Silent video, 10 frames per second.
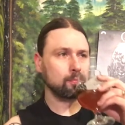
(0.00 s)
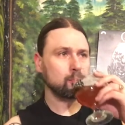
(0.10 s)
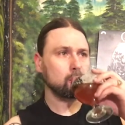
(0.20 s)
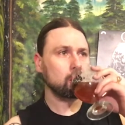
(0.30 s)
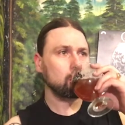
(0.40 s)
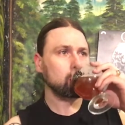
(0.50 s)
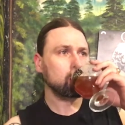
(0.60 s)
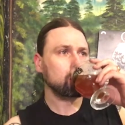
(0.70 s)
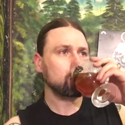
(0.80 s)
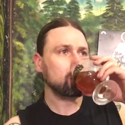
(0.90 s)

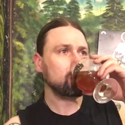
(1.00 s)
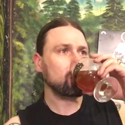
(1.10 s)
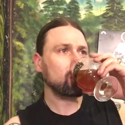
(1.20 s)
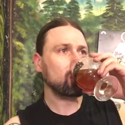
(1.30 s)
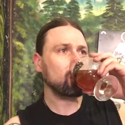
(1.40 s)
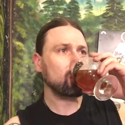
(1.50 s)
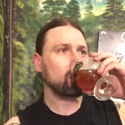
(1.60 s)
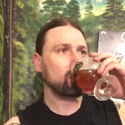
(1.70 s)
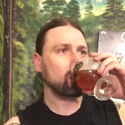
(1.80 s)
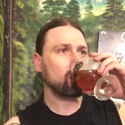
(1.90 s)

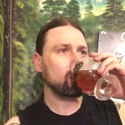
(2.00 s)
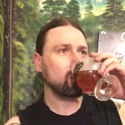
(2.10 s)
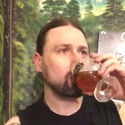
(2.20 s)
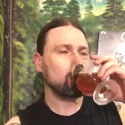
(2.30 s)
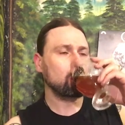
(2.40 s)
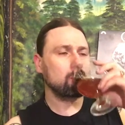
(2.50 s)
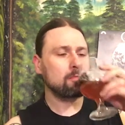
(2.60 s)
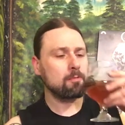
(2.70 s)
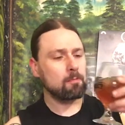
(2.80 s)
(silence)